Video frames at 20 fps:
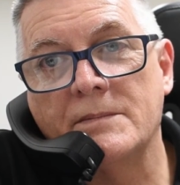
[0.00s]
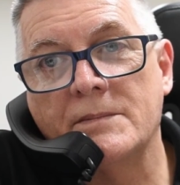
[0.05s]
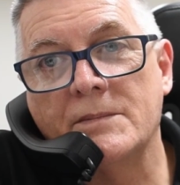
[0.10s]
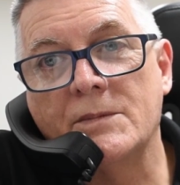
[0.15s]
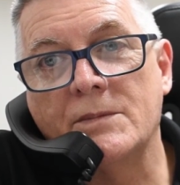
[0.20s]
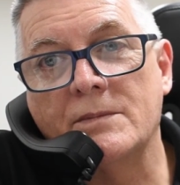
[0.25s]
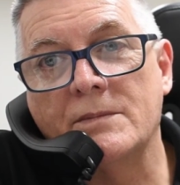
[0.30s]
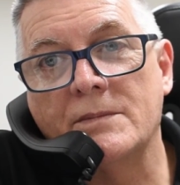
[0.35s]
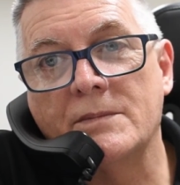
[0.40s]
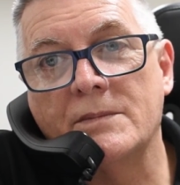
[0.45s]

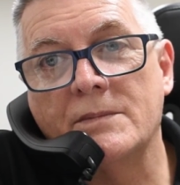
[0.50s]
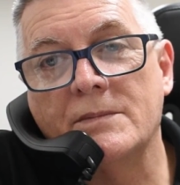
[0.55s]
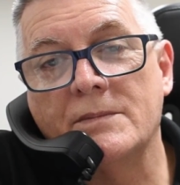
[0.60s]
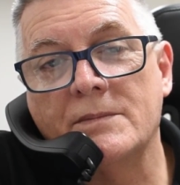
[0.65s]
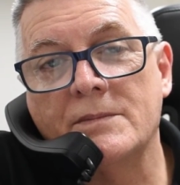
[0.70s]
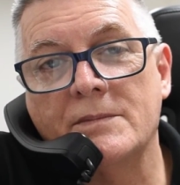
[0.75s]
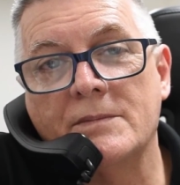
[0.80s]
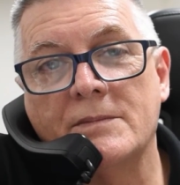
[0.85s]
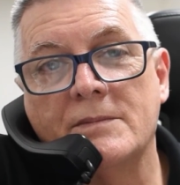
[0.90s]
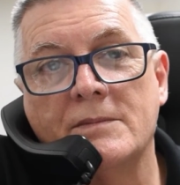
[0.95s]

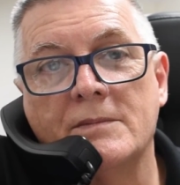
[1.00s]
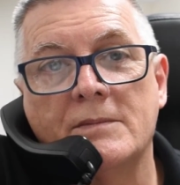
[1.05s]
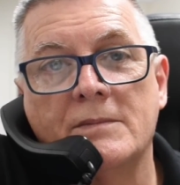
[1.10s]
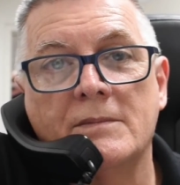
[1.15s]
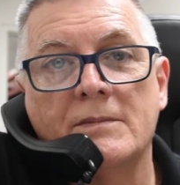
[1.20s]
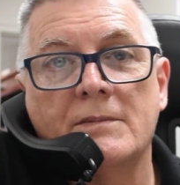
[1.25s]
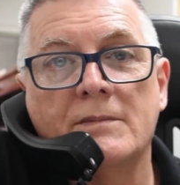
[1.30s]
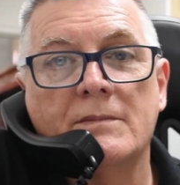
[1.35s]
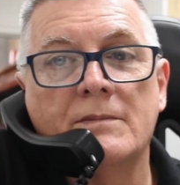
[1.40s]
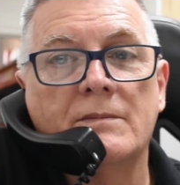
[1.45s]

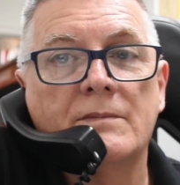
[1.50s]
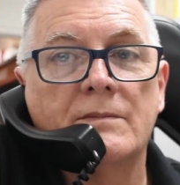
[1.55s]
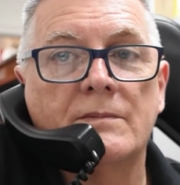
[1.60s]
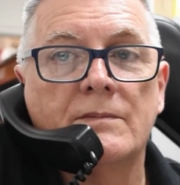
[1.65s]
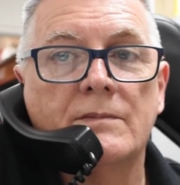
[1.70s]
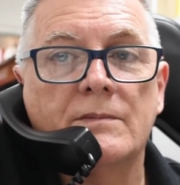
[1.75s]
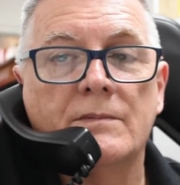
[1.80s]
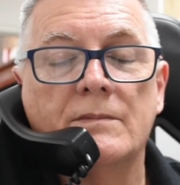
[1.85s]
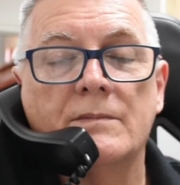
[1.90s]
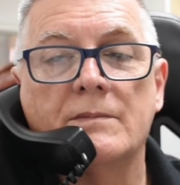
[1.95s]

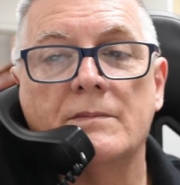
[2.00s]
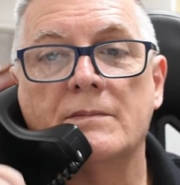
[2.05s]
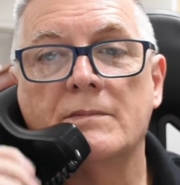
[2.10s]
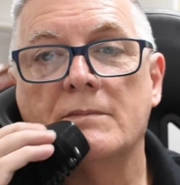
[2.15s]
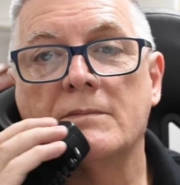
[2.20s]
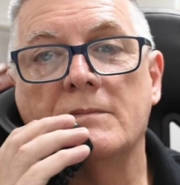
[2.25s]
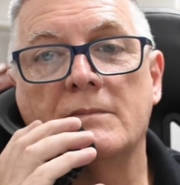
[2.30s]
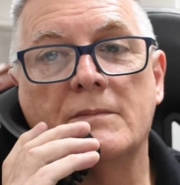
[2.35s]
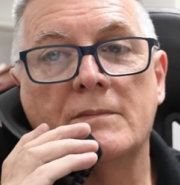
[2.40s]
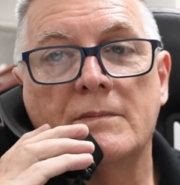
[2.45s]

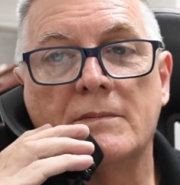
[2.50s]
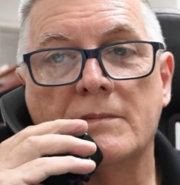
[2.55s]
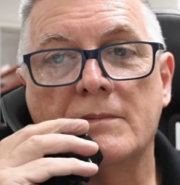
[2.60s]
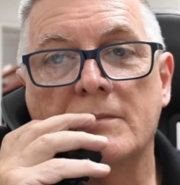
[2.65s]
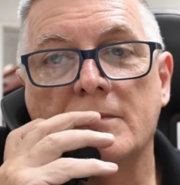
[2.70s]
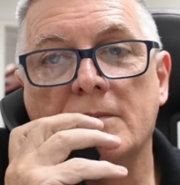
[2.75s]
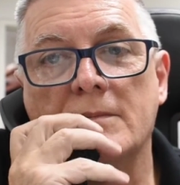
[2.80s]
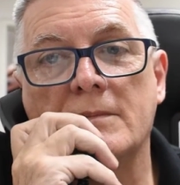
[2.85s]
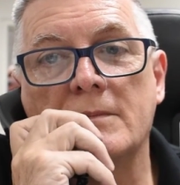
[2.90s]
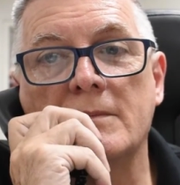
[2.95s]

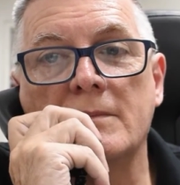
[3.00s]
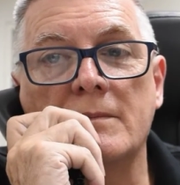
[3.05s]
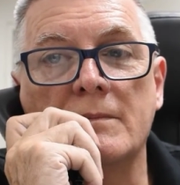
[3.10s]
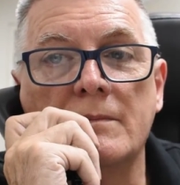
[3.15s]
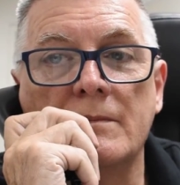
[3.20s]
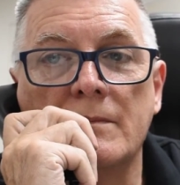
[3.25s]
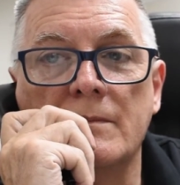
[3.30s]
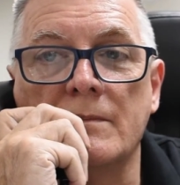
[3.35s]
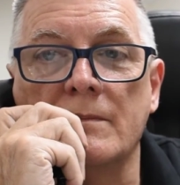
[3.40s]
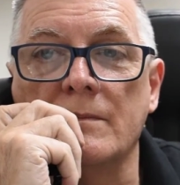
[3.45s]

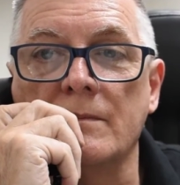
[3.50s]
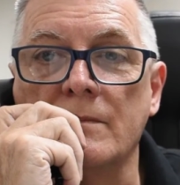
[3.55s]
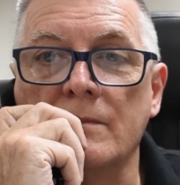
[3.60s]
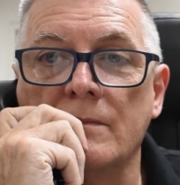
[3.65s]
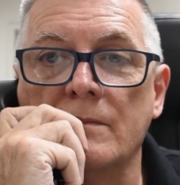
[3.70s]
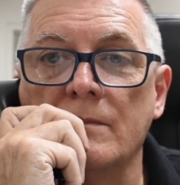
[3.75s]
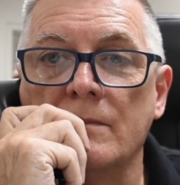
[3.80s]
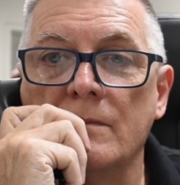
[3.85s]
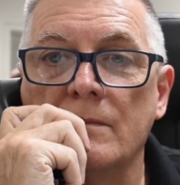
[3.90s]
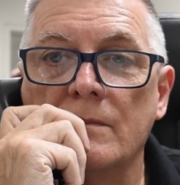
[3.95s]

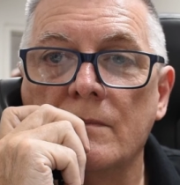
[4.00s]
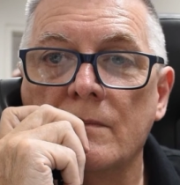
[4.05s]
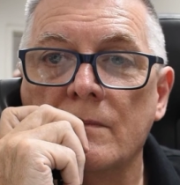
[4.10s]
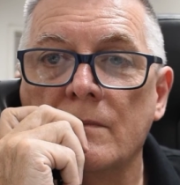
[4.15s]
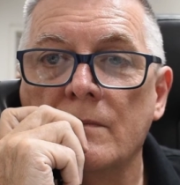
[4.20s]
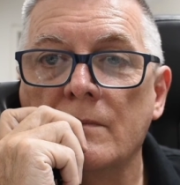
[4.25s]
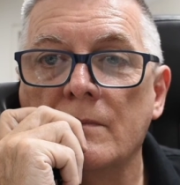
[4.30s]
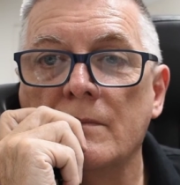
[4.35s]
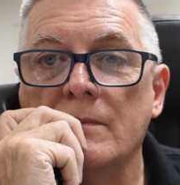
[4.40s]
(silence)